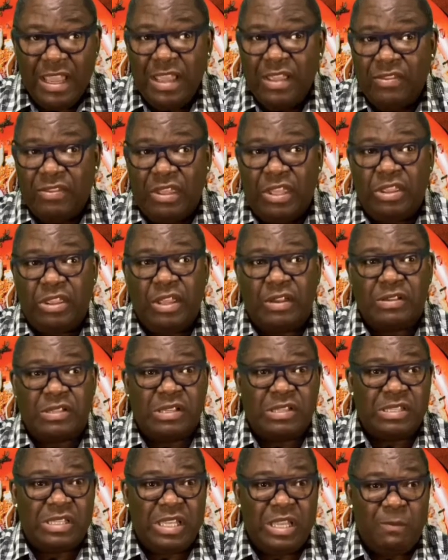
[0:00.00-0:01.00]
Then there's a
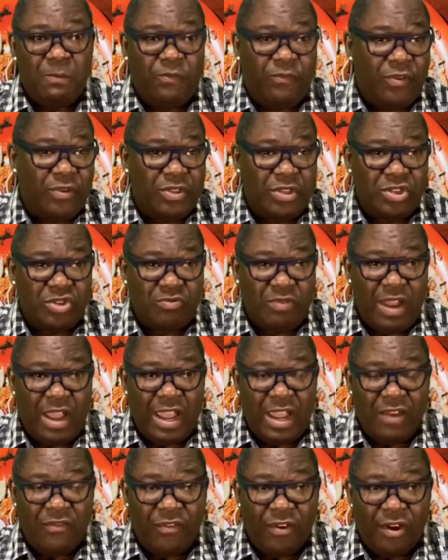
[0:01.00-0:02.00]
tip for the
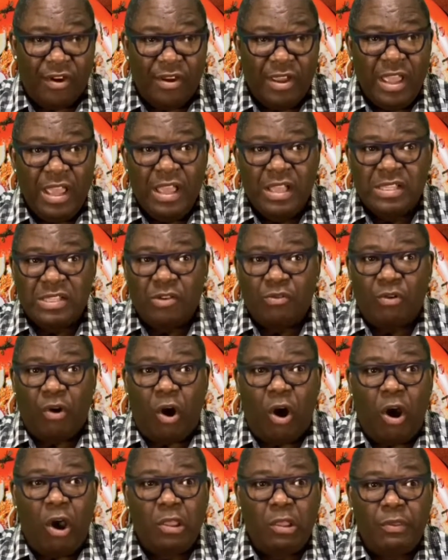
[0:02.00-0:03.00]
driver. So
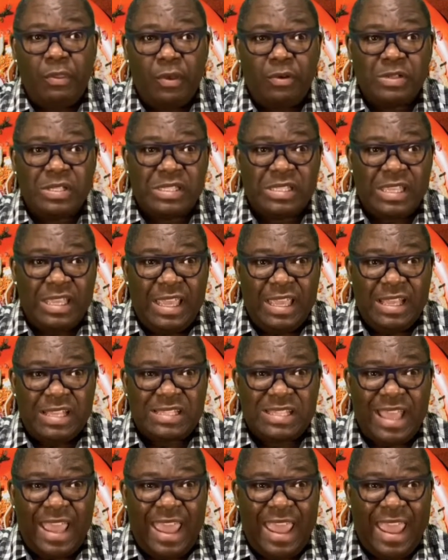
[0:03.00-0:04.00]
all those things
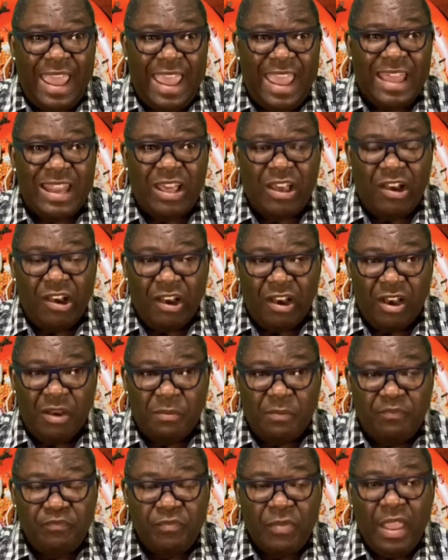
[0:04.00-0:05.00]
add
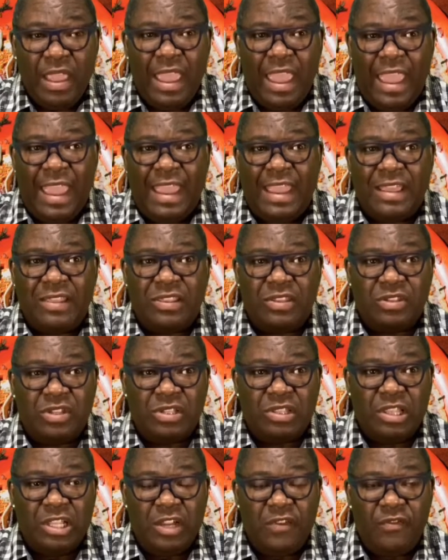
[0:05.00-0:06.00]
up. And the
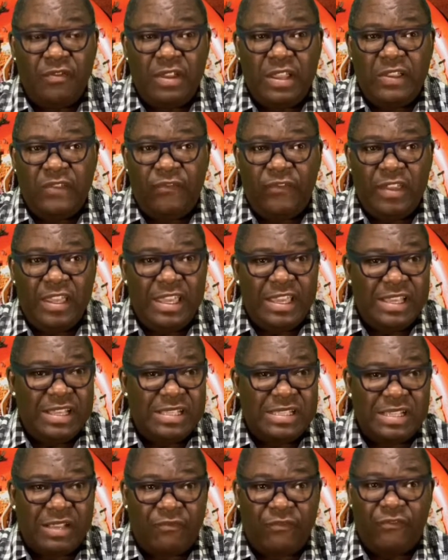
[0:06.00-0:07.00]
delivery
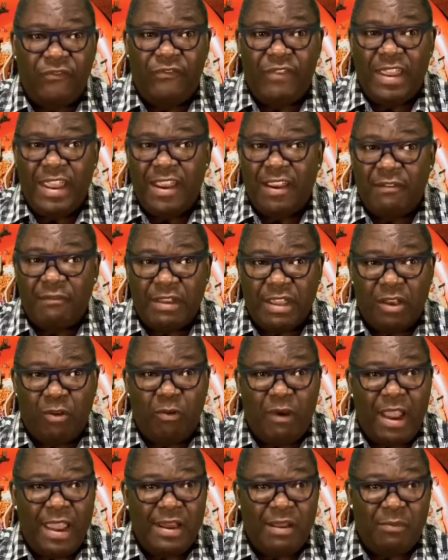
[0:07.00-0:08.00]
fees vary
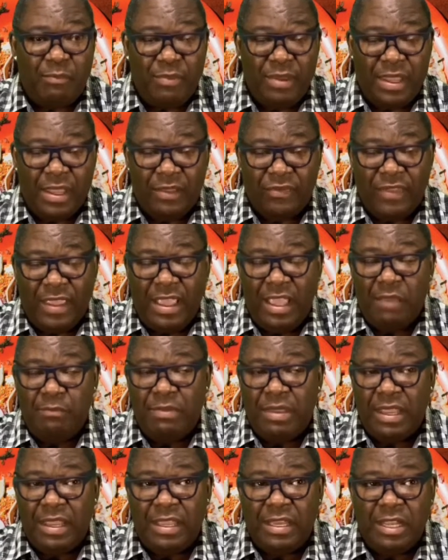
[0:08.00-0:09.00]
quite a bit. They can
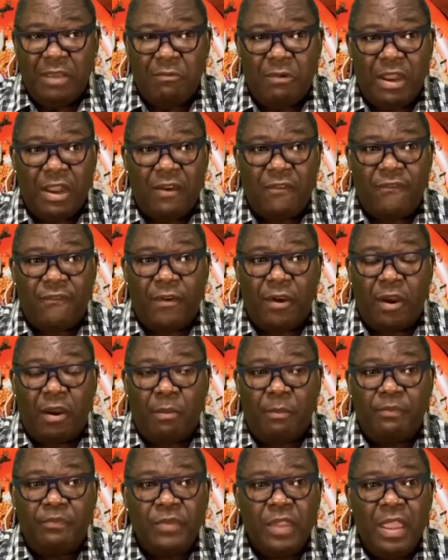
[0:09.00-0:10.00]
be anywhere
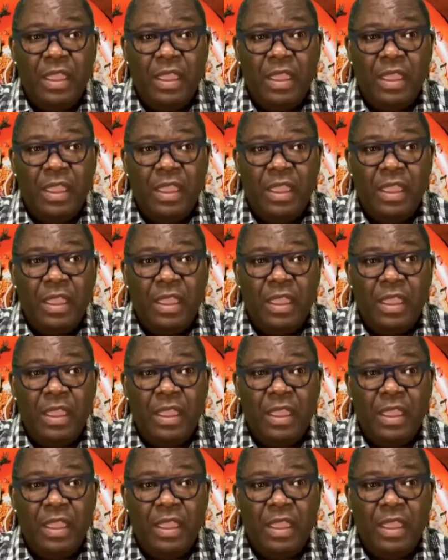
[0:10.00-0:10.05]
from